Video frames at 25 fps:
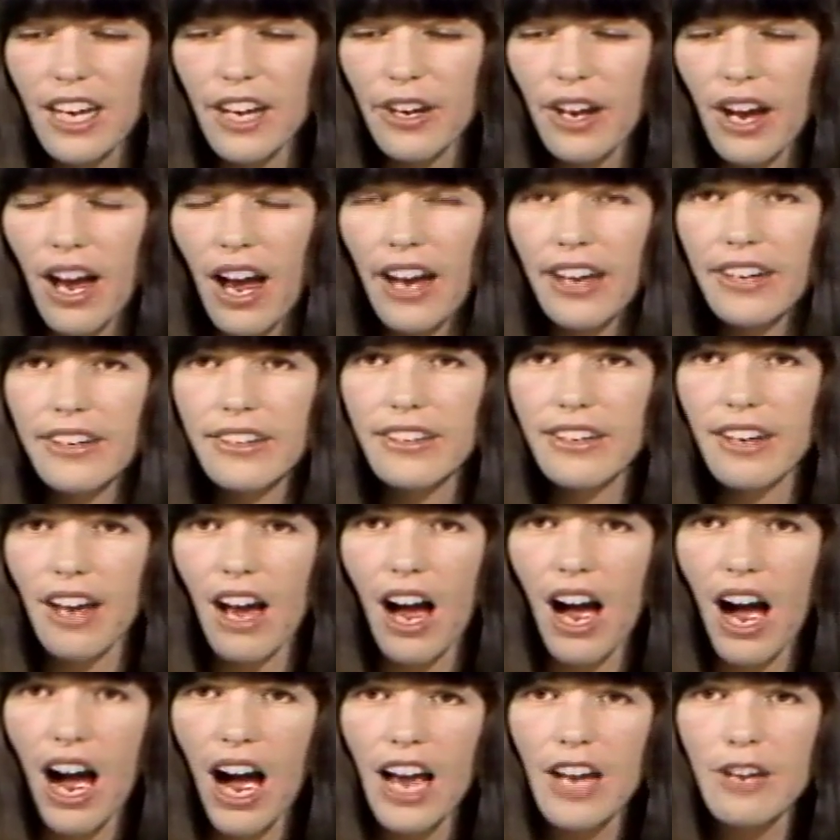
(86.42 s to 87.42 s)
yes, I, I,
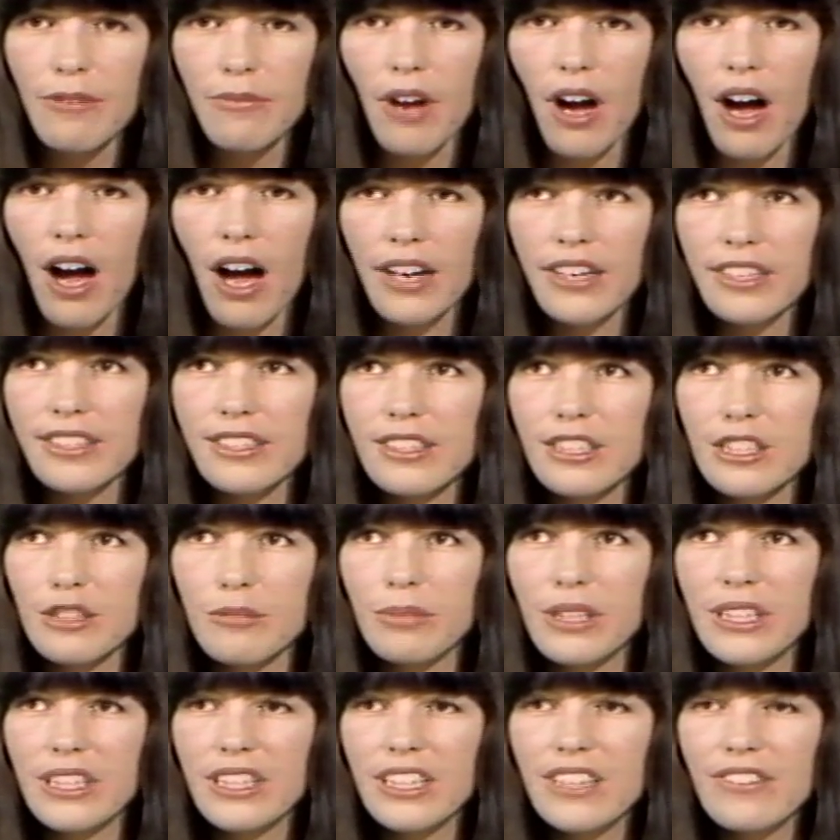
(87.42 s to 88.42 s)
I
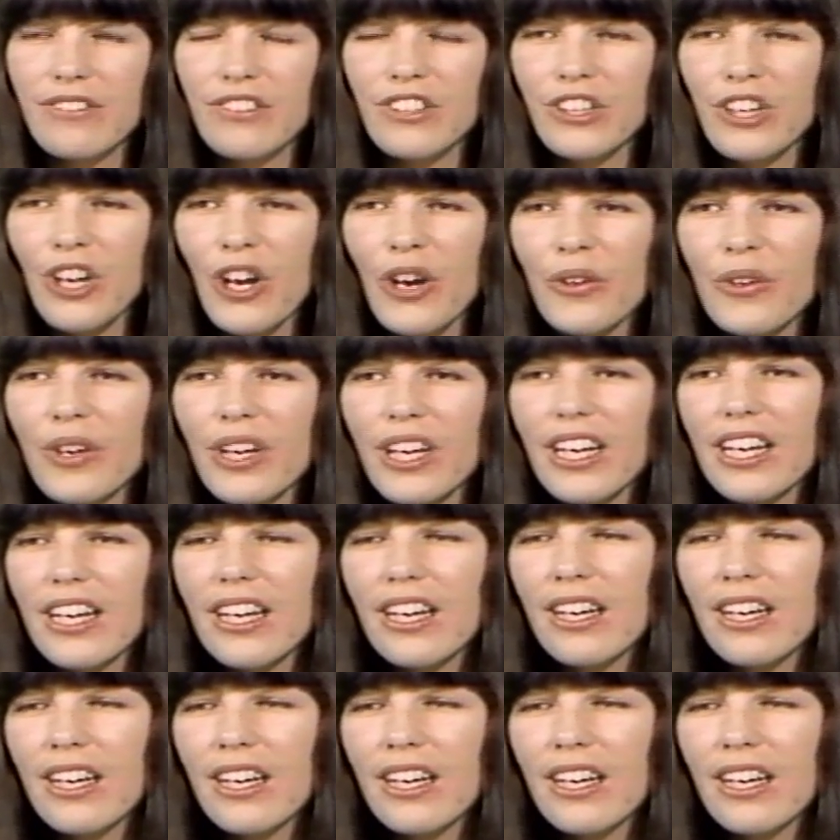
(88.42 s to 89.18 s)
honestly believe, you know,